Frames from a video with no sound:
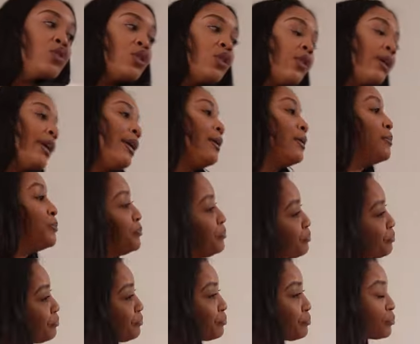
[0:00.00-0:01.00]
So yeah,
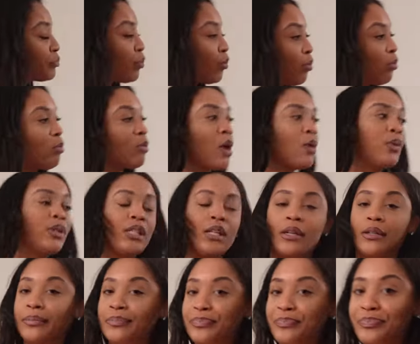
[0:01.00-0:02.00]
what's
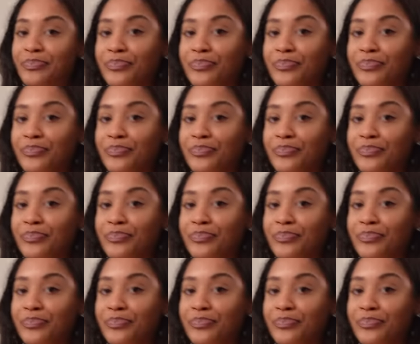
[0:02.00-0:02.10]
up?